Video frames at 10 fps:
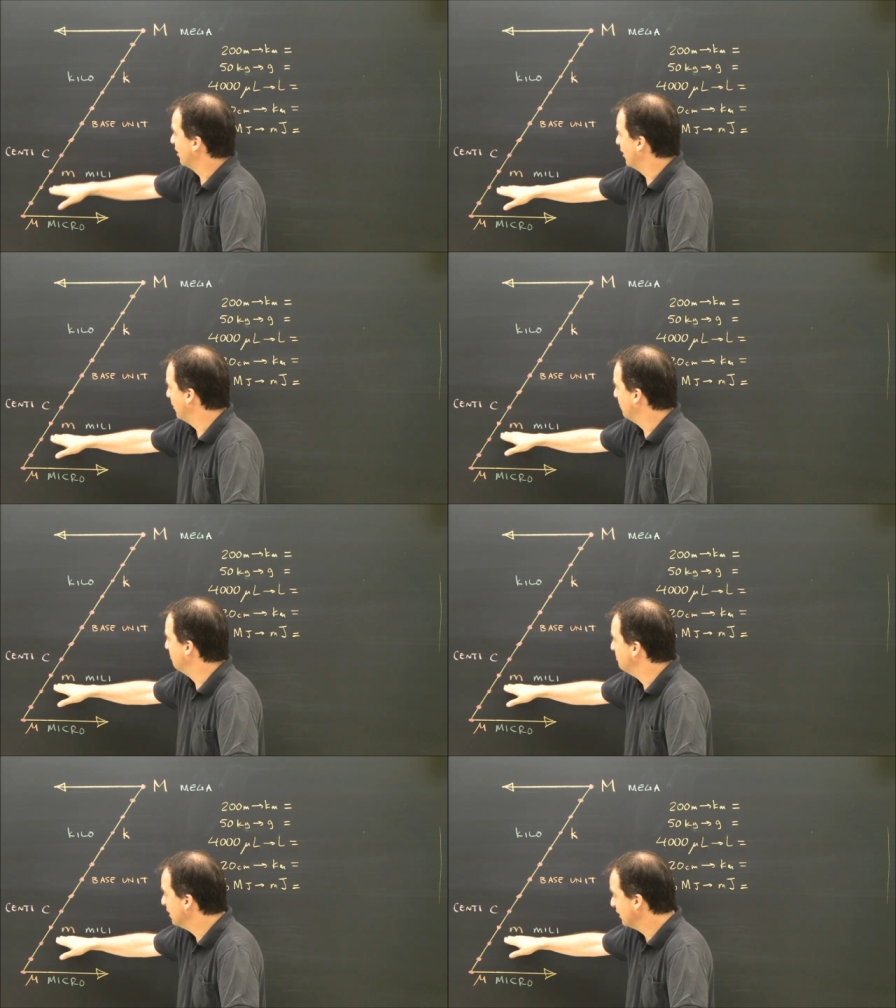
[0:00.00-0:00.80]
um,
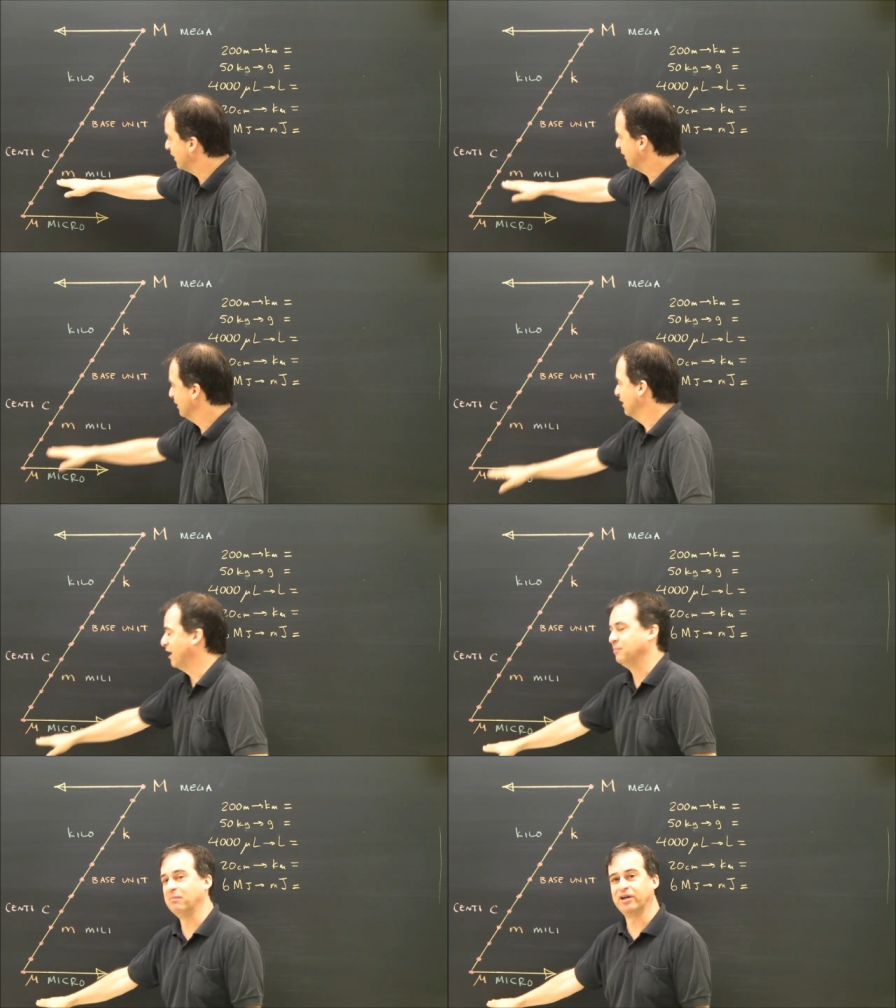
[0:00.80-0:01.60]
milli
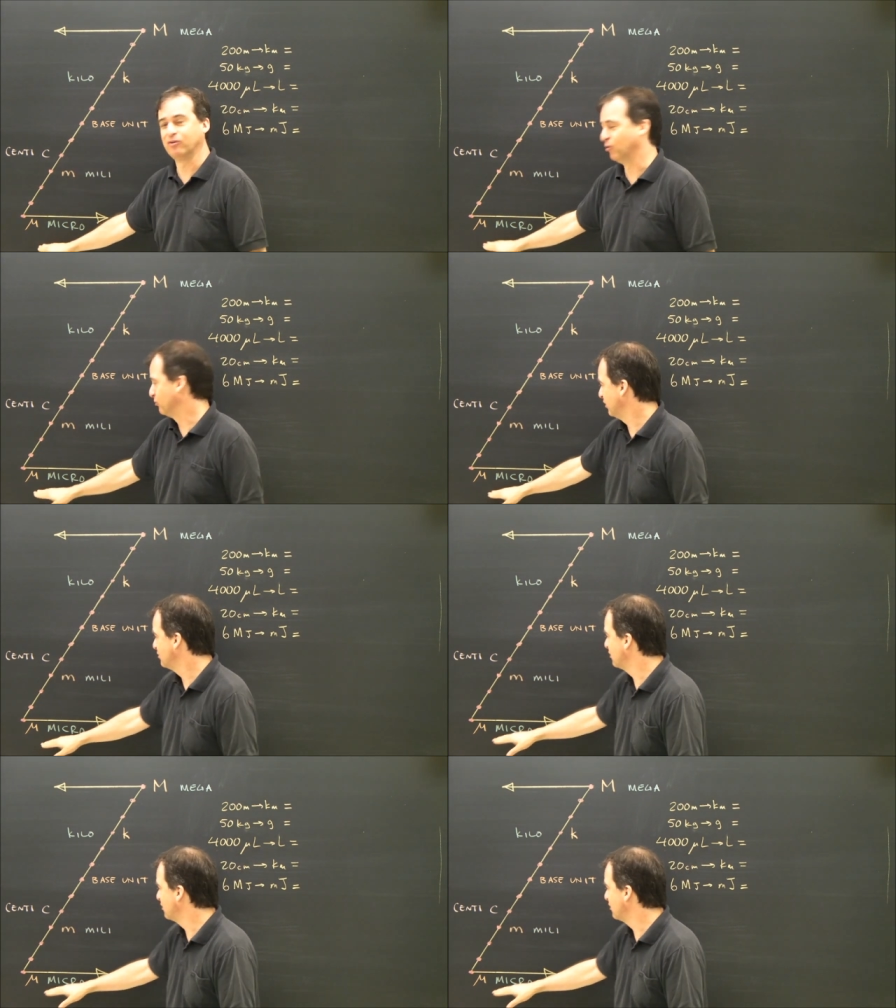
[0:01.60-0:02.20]
and micro. These are